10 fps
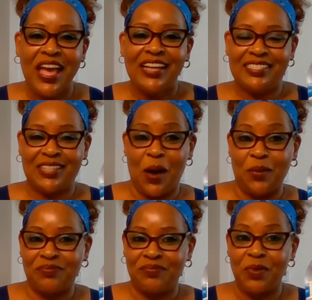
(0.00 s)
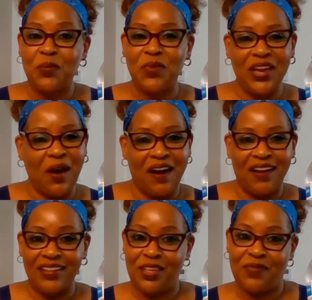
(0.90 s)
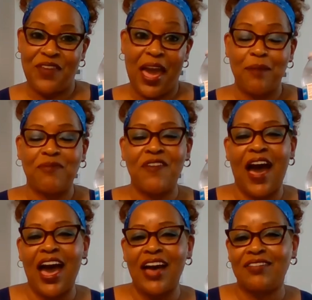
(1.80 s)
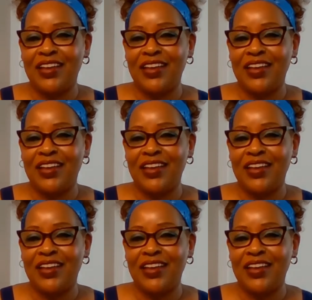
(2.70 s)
So we are the Fab Five.